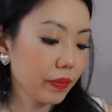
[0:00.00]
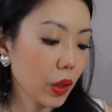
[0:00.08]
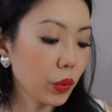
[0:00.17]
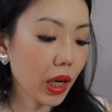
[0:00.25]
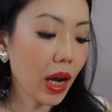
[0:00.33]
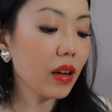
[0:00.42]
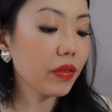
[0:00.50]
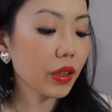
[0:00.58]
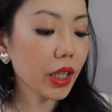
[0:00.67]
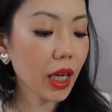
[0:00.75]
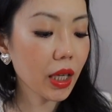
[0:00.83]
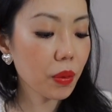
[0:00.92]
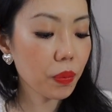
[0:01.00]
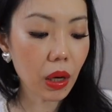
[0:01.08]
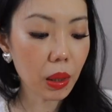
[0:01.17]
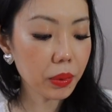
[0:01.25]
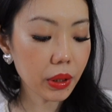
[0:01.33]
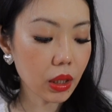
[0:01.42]
Would I ever get it?
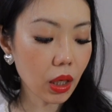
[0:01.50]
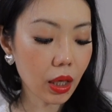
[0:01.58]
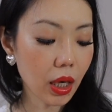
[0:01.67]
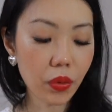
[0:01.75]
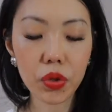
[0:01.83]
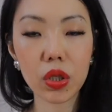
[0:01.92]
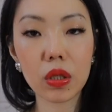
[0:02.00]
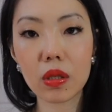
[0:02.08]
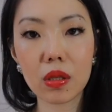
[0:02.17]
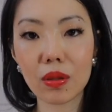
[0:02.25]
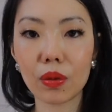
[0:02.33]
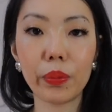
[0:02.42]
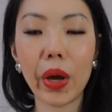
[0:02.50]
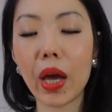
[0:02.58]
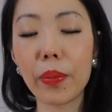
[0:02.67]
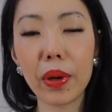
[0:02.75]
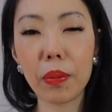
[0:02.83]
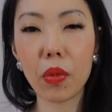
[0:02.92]
Probably not. I would just pay
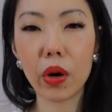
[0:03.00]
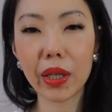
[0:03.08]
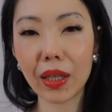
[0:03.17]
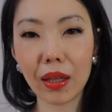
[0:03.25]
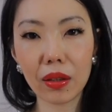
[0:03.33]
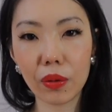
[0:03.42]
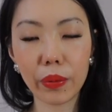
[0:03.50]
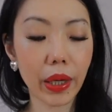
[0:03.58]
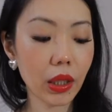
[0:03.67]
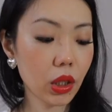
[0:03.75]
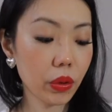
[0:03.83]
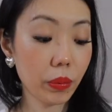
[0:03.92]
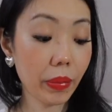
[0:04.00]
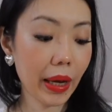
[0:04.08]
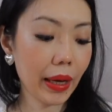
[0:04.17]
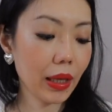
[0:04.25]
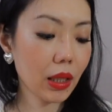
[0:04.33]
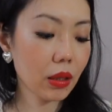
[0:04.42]
a bit more and get the regular
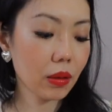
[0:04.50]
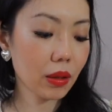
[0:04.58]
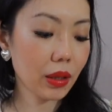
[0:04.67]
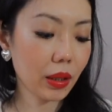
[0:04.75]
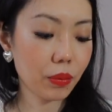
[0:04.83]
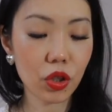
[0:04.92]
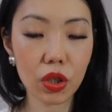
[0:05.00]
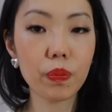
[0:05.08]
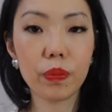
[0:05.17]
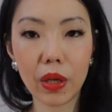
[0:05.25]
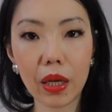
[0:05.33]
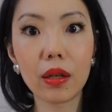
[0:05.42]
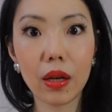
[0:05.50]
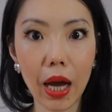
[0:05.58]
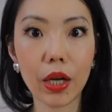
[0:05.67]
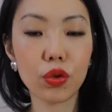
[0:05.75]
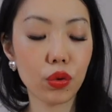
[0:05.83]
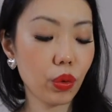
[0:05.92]
bag. Like, just get an
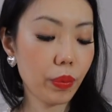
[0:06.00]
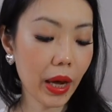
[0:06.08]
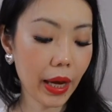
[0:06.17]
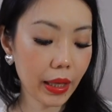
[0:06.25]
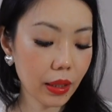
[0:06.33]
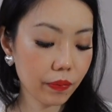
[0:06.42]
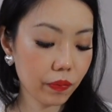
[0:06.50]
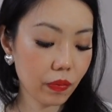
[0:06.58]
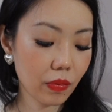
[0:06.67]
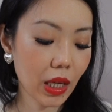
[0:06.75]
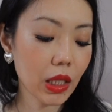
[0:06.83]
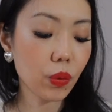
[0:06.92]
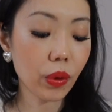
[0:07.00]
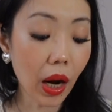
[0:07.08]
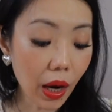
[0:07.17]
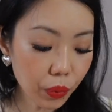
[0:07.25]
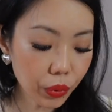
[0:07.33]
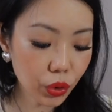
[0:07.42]
actual bag. That's what
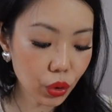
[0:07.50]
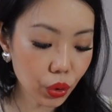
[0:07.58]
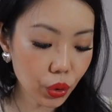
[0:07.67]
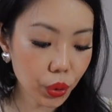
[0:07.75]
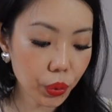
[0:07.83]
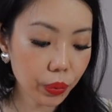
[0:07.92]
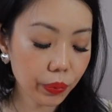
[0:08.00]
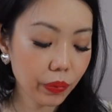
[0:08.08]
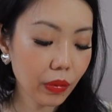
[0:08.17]
I would do.